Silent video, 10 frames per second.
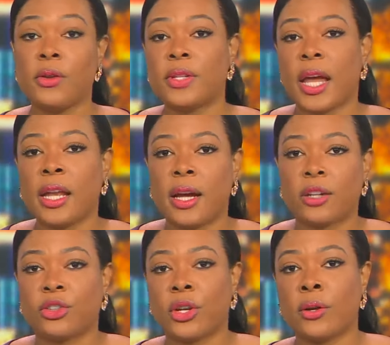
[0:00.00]
New
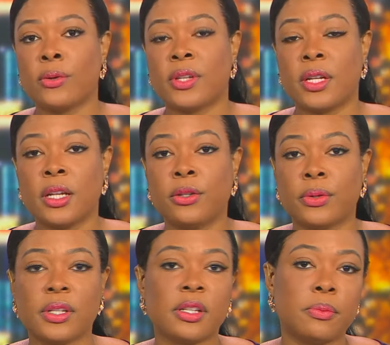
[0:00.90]
data shows an
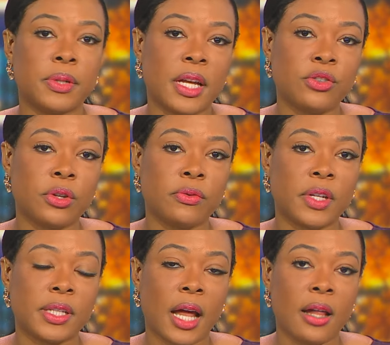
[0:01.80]
increase in
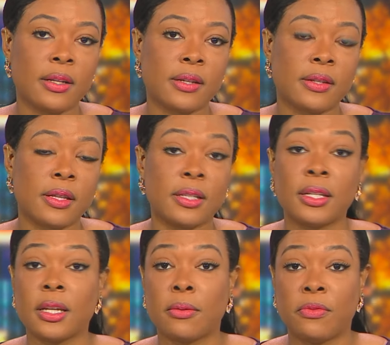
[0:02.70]
pedestrian fatalities in the
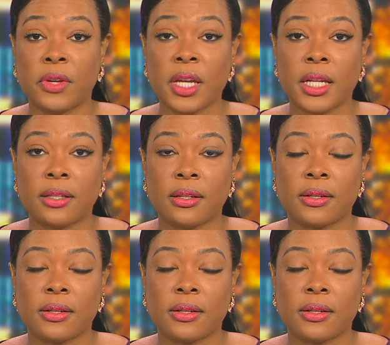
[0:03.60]
DMV.